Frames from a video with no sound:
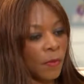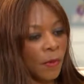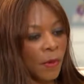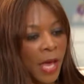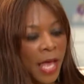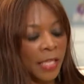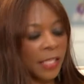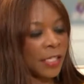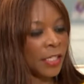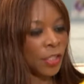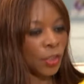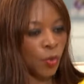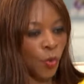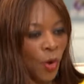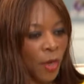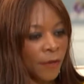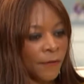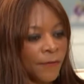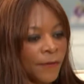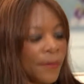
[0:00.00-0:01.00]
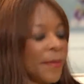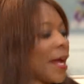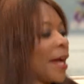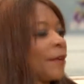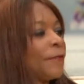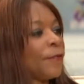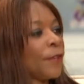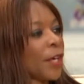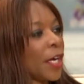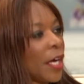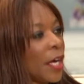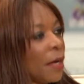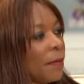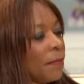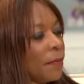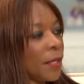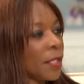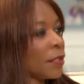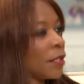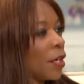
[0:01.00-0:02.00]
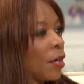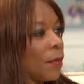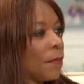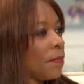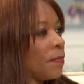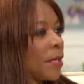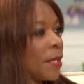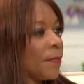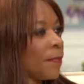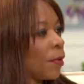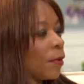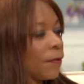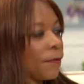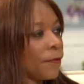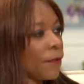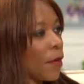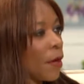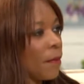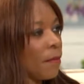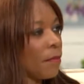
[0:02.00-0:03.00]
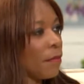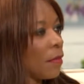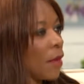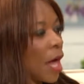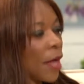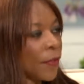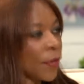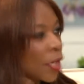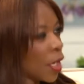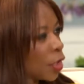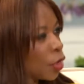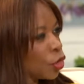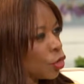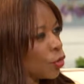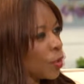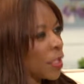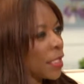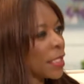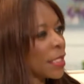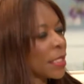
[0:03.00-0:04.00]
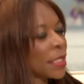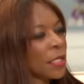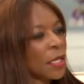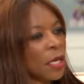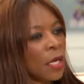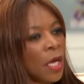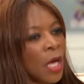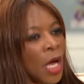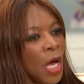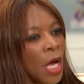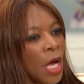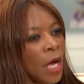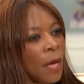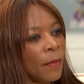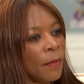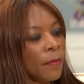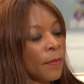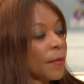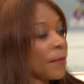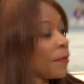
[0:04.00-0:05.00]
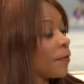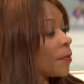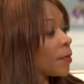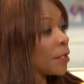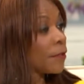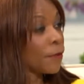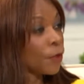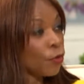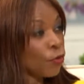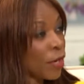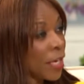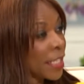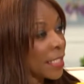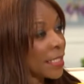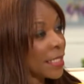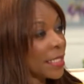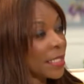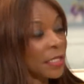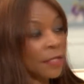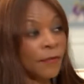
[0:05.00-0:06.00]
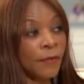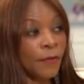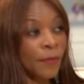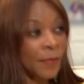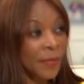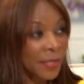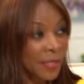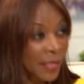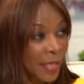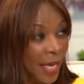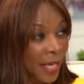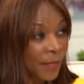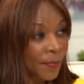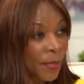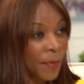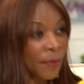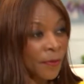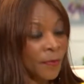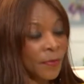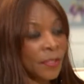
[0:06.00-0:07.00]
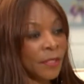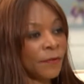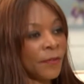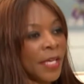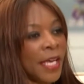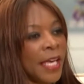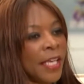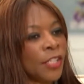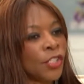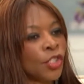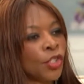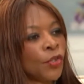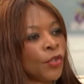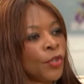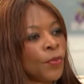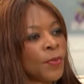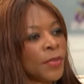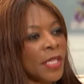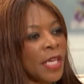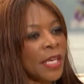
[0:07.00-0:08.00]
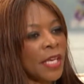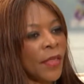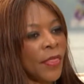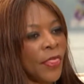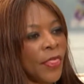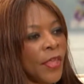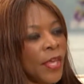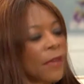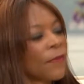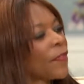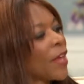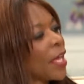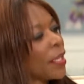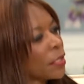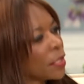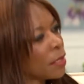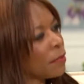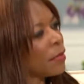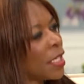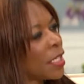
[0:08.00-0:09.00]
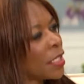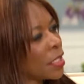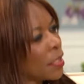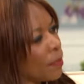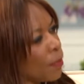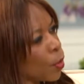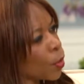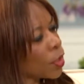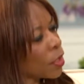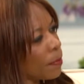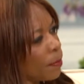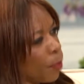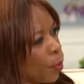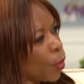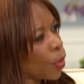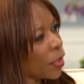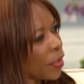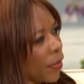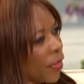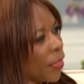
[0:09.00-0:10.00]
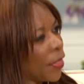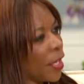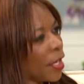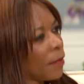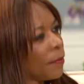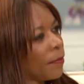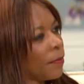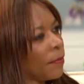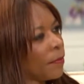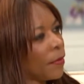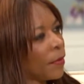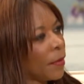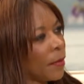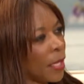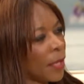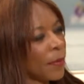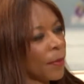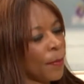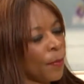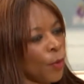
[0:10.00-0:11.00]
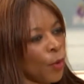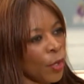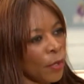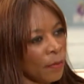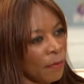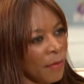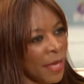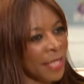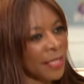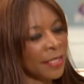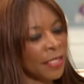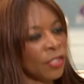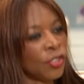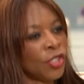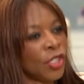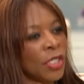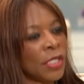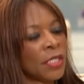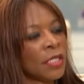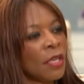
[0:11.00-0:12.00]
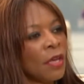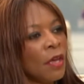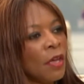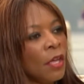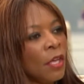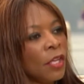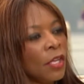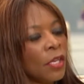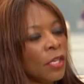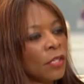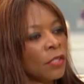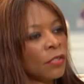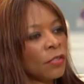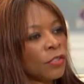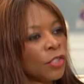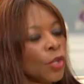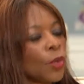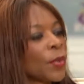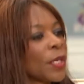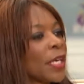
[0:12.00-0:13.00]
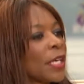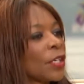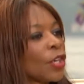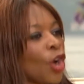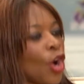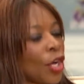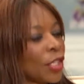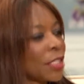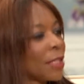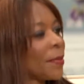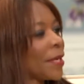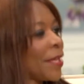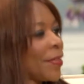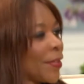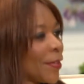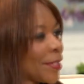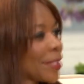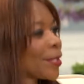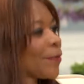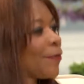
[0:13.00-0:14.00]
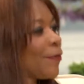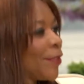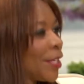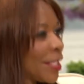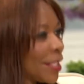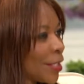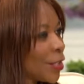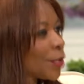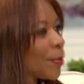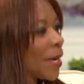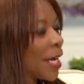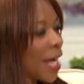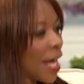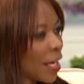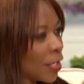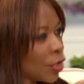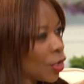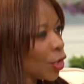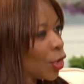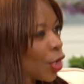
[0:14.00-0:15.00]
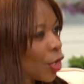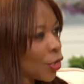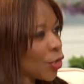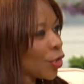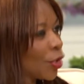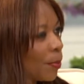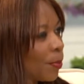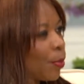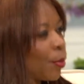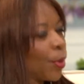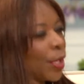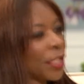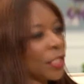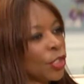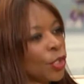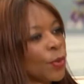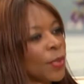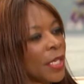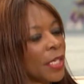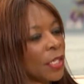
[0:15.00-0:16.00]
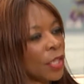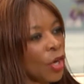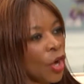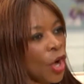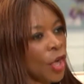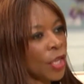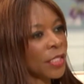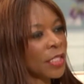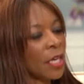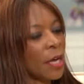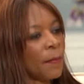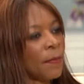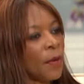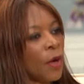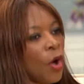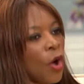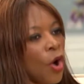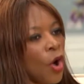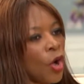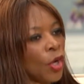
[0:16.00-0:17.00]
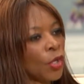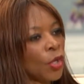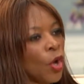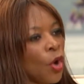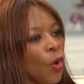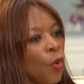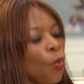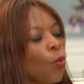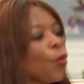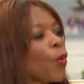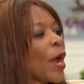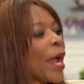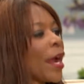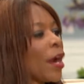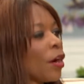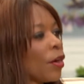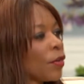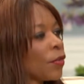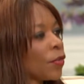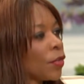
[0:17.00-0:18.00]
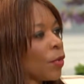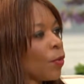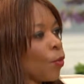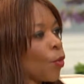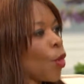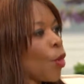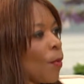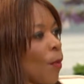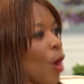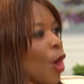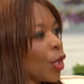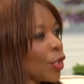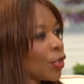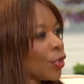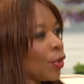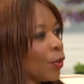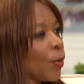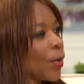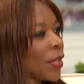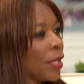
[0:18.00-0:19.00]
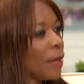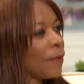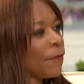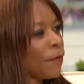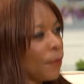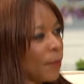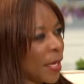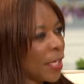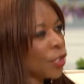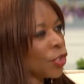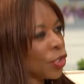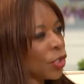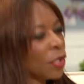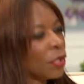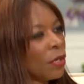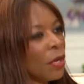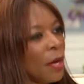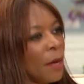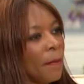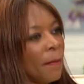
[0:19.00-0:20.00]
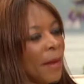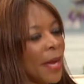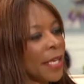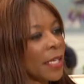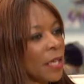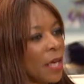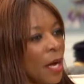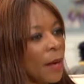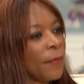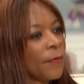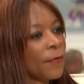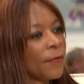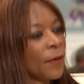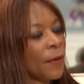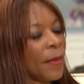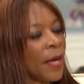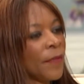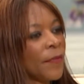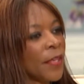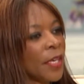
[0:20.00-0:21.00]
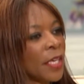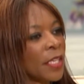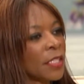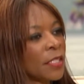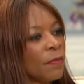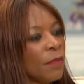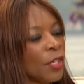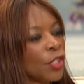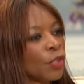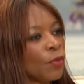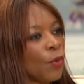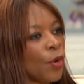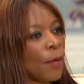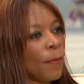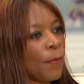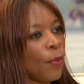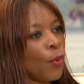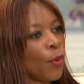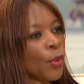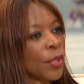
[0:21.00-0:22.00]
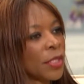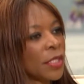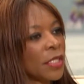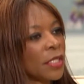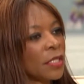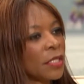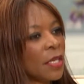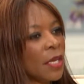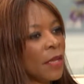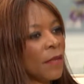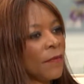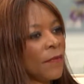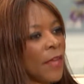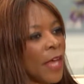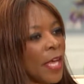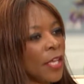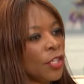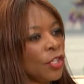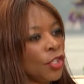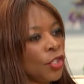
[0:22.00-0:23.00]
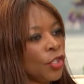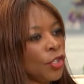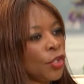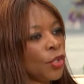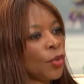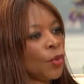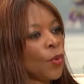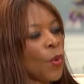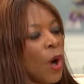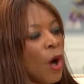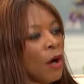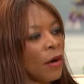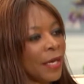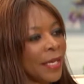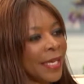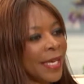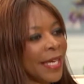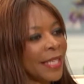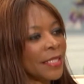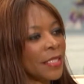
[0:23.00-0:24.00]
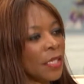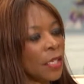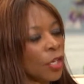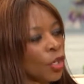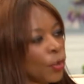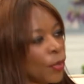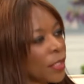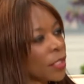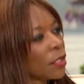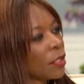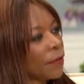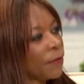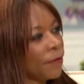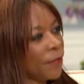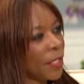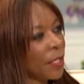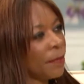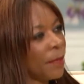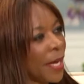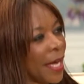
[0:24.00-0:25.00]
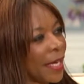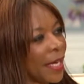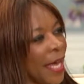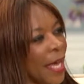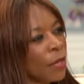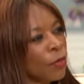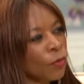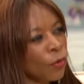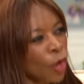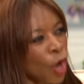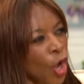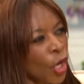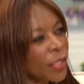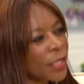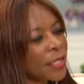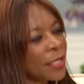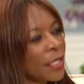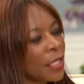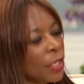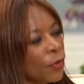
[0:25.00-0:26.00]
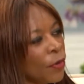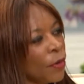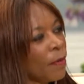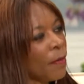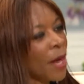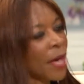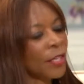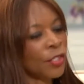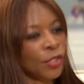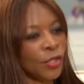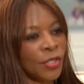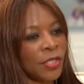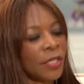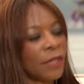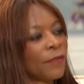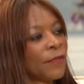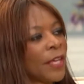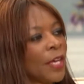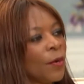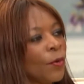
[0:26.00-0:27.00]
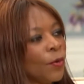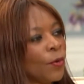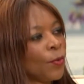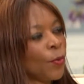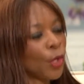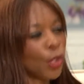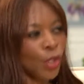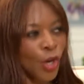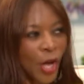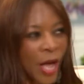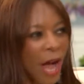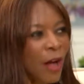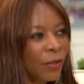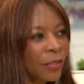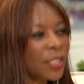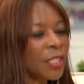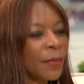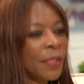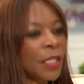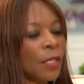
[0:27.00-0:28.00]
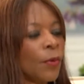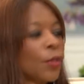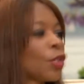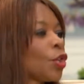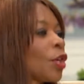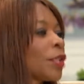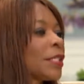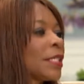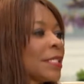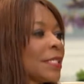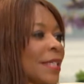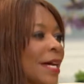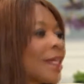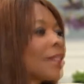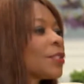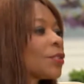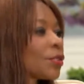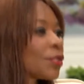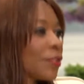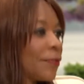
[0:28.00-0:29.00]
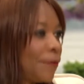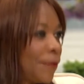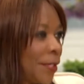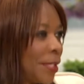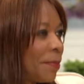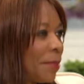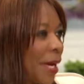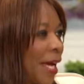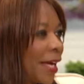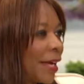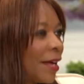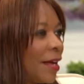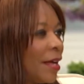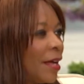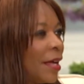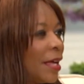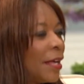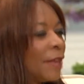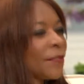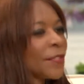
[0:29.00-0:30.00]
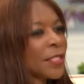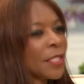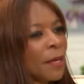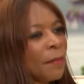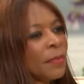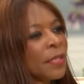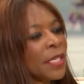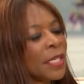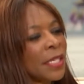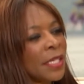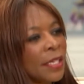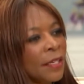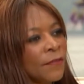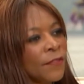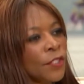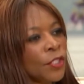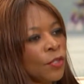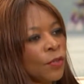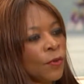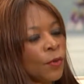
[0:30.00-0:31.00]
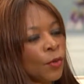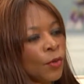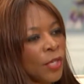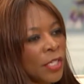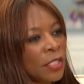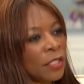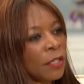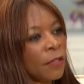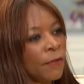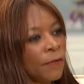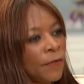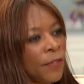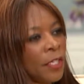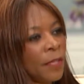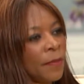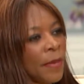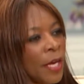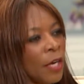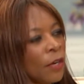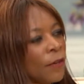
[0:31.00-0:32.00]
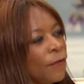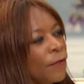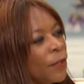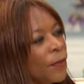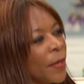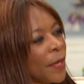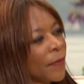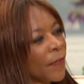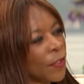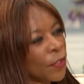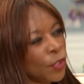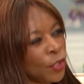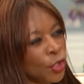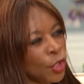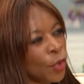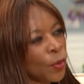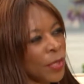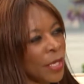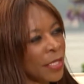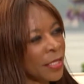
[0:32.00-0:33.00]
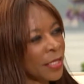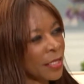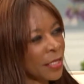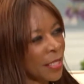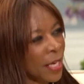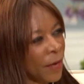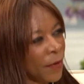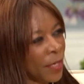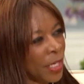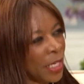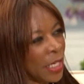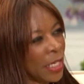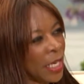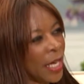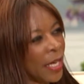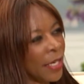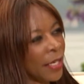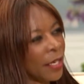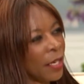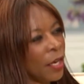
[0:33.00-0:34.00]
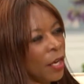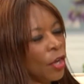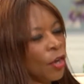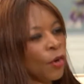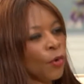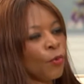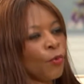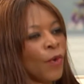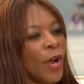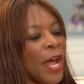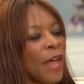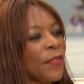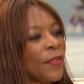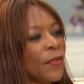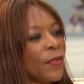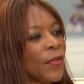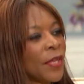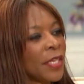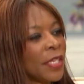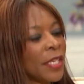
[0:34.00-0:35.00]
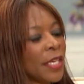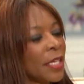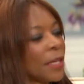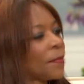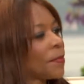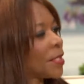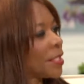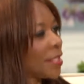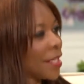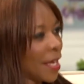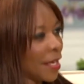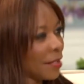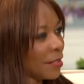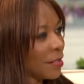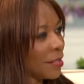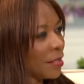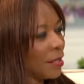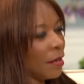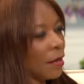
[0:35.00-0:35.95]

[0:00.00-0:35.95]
at least one from Africa, but there are people from other countries, um, people from different races, different from eight people from different age groups. And I think that to is the most important thing. The important message is don't get caught up, and I think this feeds into my ideological point, don't get caught up on where the role model, where the information might come from. I think it's much more important that you are getting critical feedback and constantly remind yourself that we're not, ultimately we're not entitled to feedback. If somebody gives you critical feedback or feedback that you don't necessarily like, rather than get upset,